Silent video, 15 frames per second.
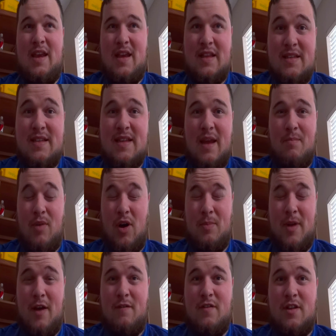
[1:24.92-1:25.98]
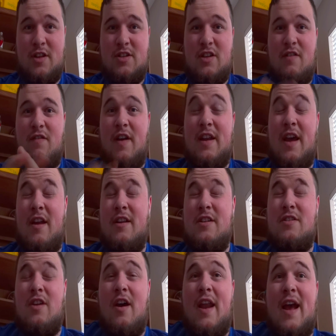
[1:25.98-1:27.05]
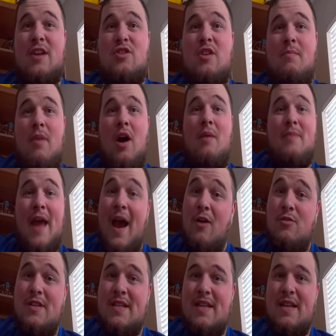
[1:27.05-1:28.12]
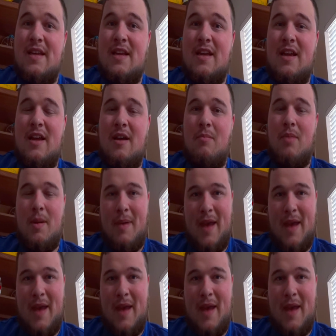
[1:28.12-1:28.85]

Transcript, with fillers: in said bombed out village, they find out it is not actually bombed out, but